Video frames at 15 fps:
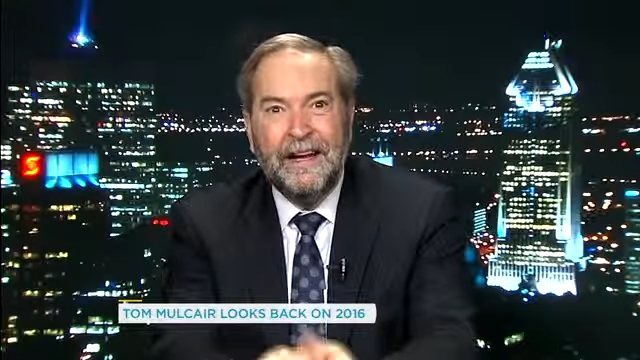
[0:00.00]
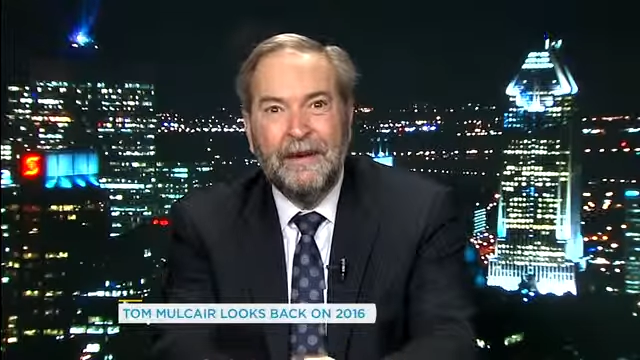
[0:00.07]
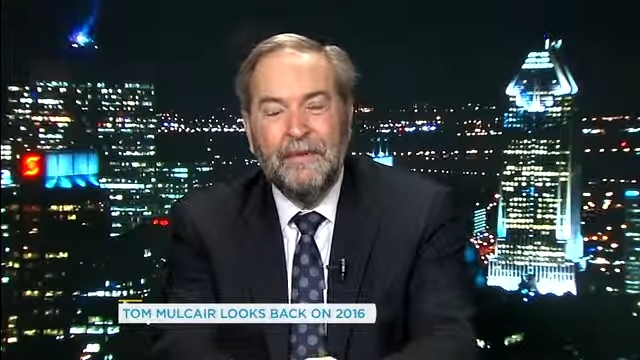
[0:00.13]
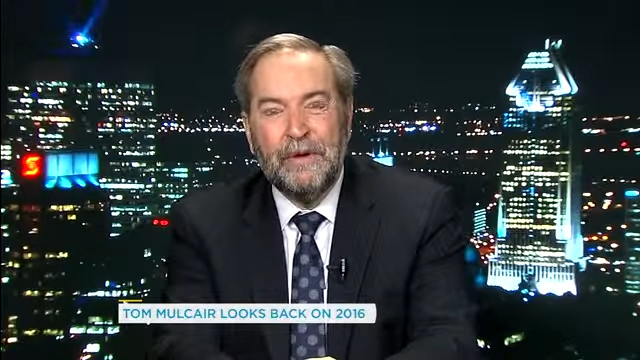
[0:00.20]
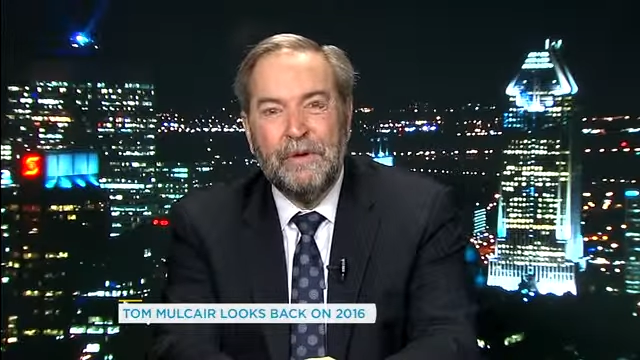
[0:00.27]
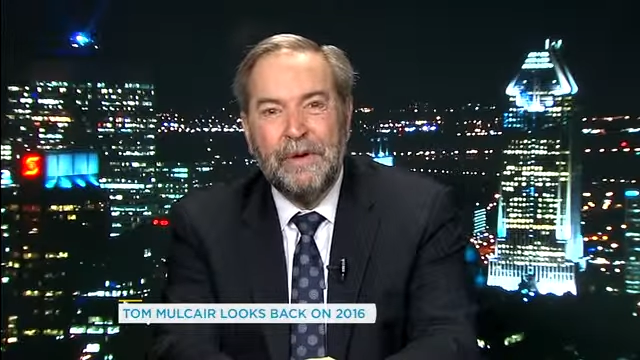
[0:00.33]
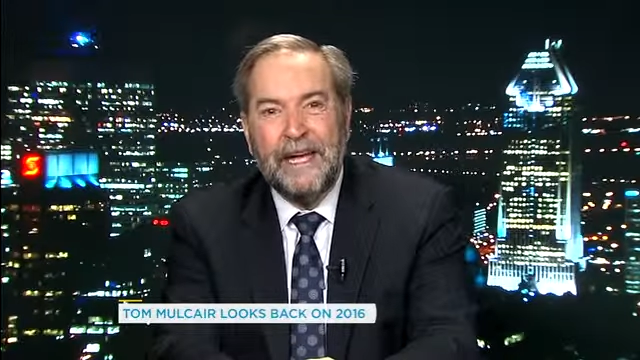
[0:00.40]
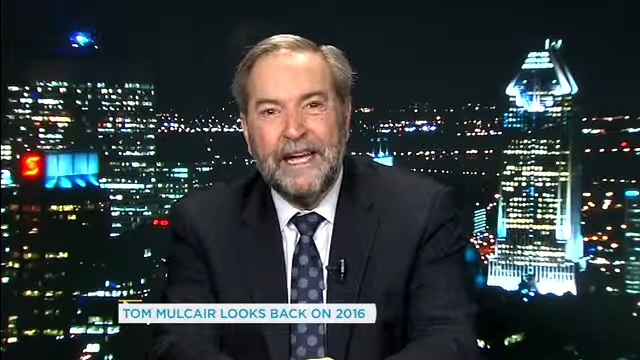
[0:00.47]
uh,
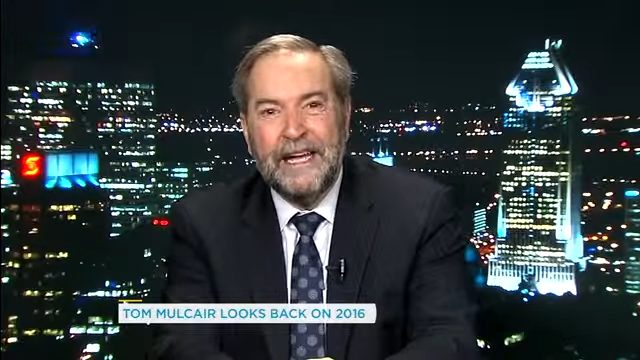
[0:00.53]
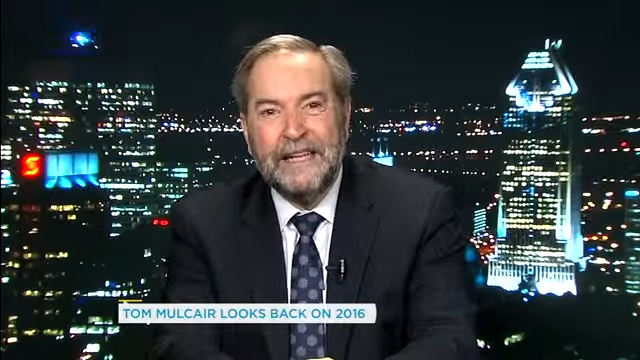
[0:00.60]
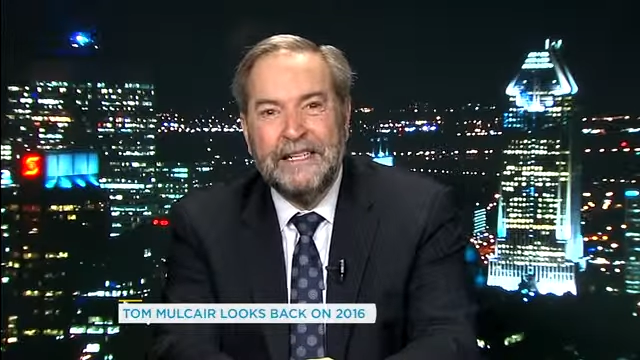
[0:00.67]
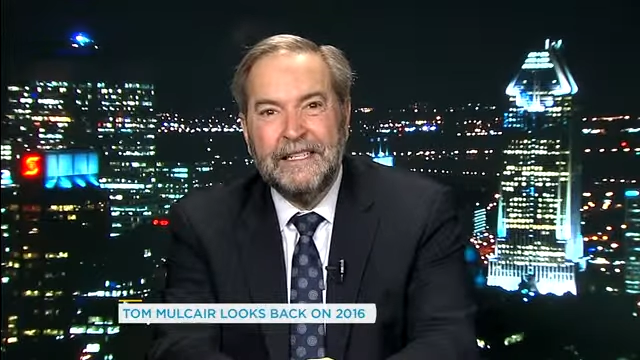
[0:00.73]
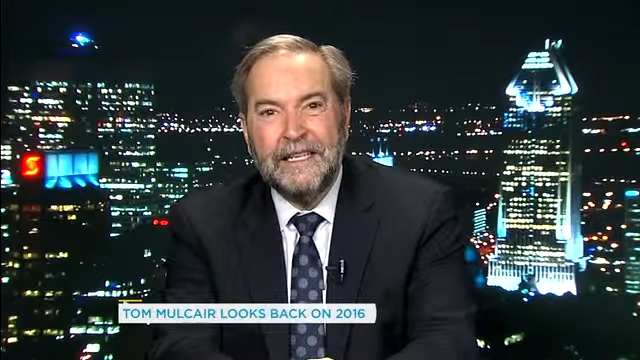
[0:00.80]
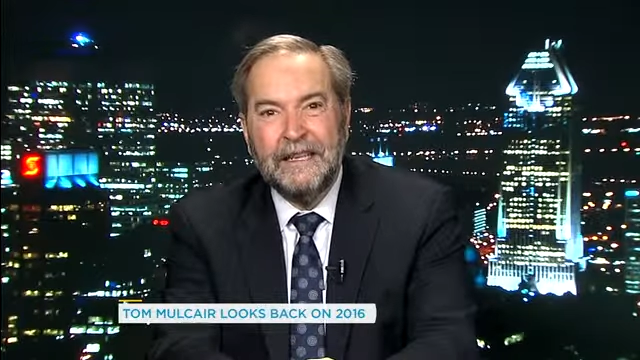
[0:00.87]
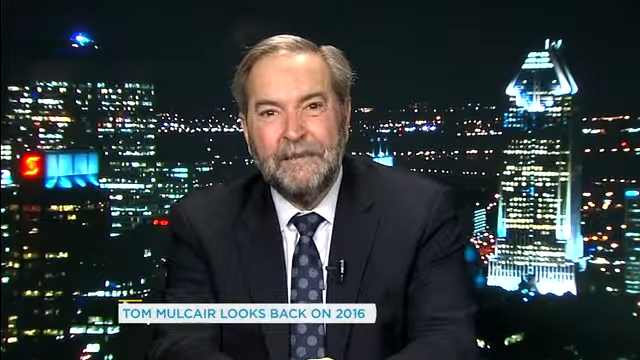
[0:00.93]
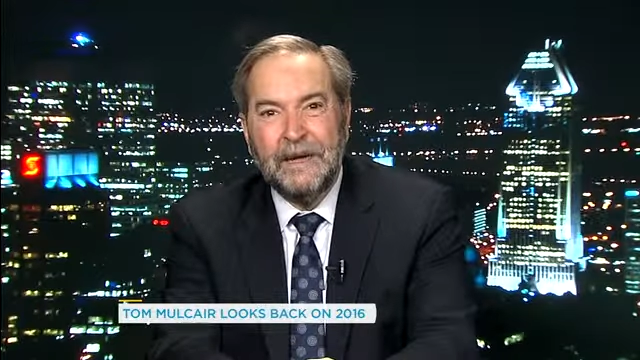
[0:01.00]
will be
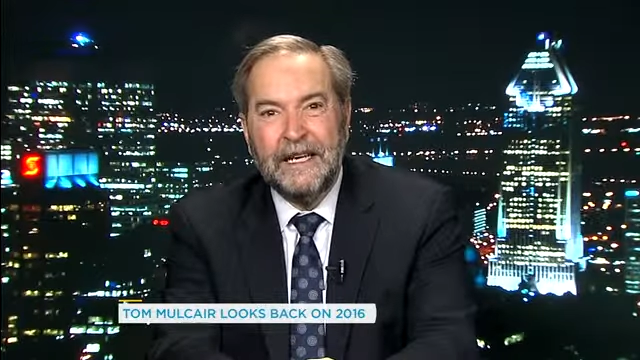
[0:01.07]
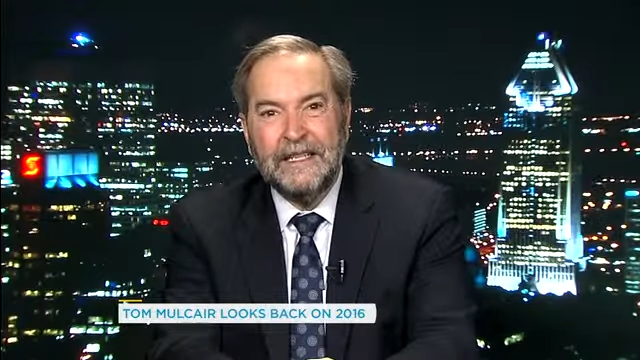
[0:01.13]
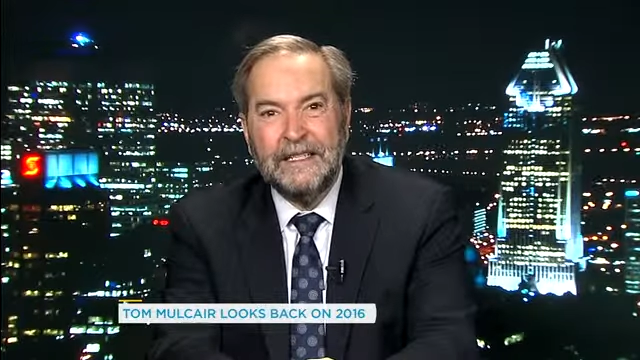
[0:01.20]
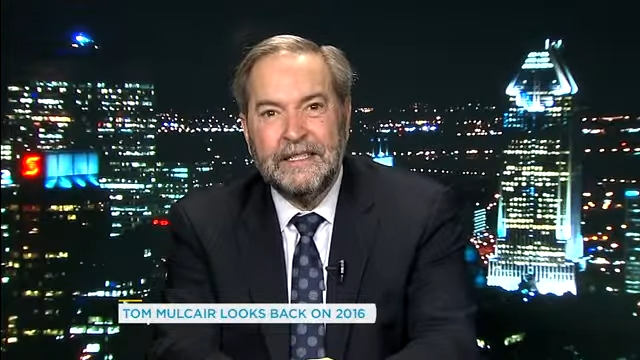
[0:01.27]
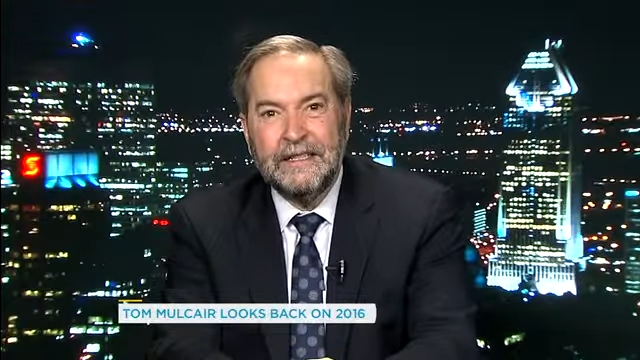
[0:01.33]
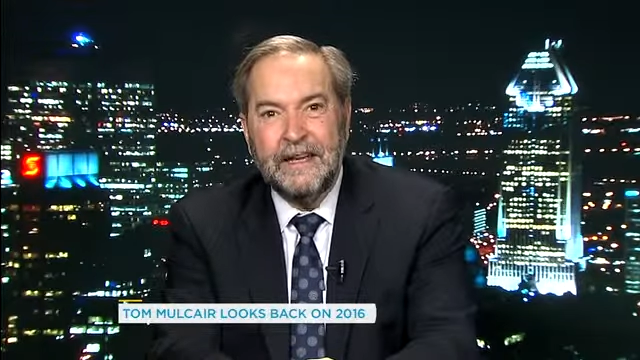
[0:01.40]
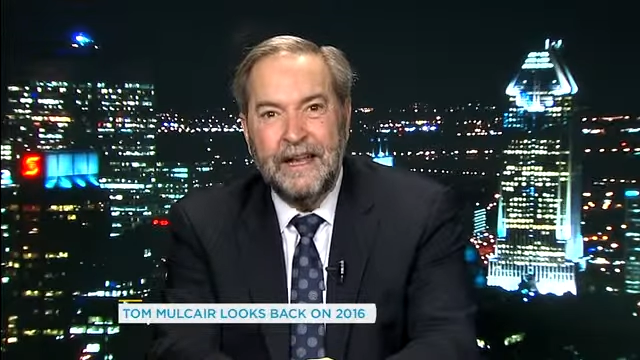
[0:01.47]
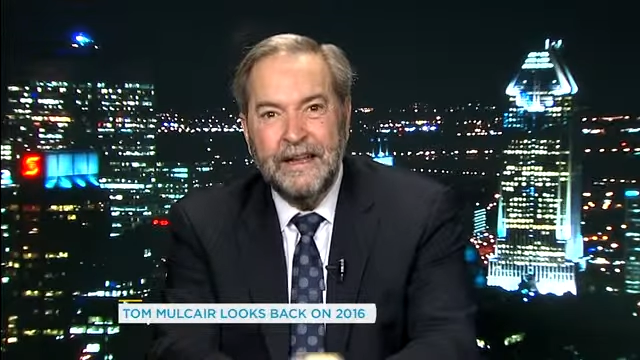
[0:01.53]
added to the
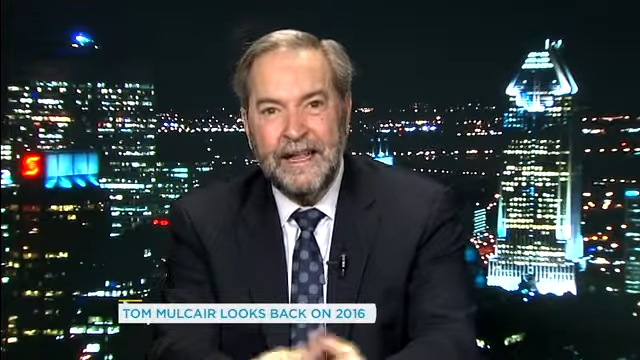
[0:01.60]
mix.